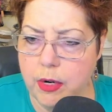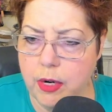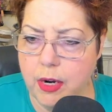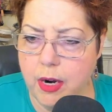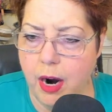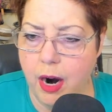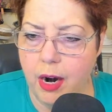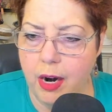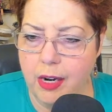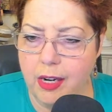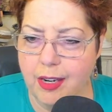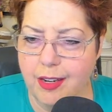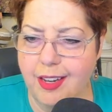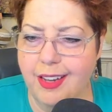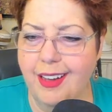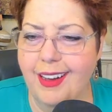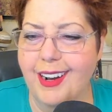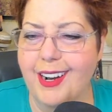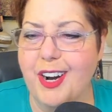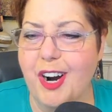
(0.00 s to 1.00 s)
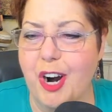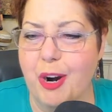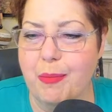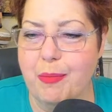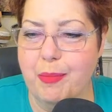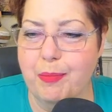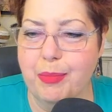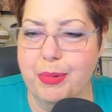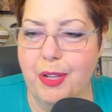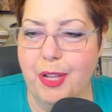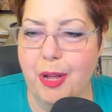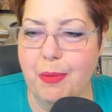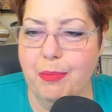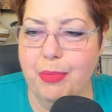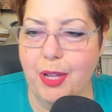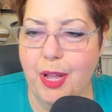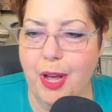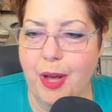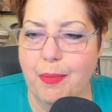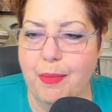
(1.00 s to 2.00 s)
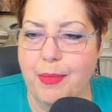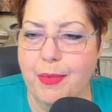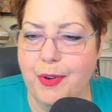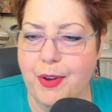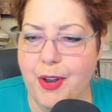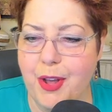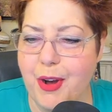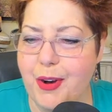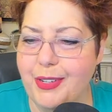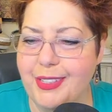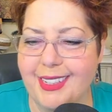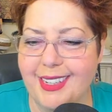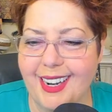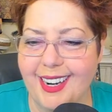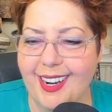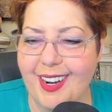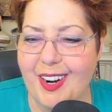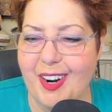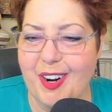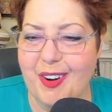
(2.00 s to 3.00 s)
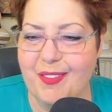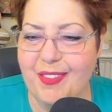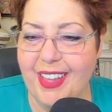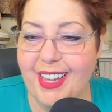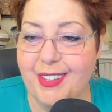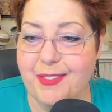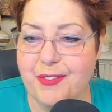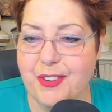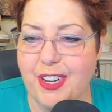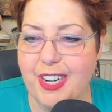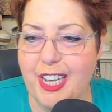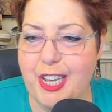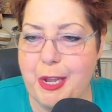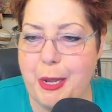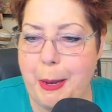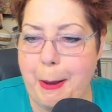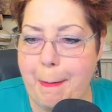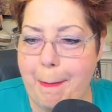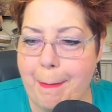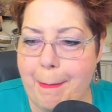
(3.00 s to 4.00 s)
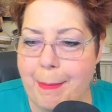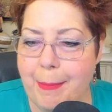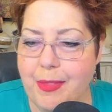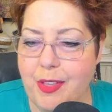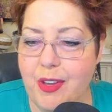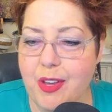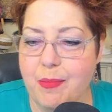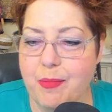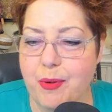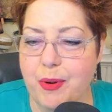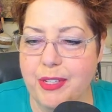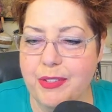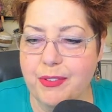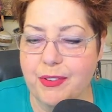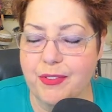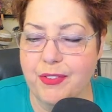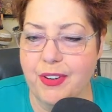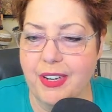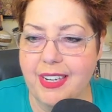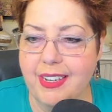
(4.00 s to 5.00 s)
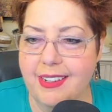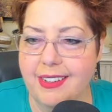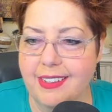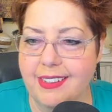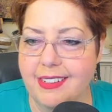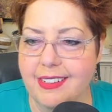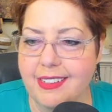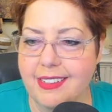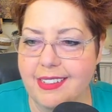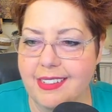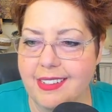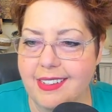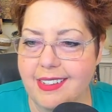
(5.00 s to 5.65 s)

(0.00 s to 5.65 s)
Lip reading: Carp, blub, blub. No, it's not a carp. That's funny. You get points for funniness.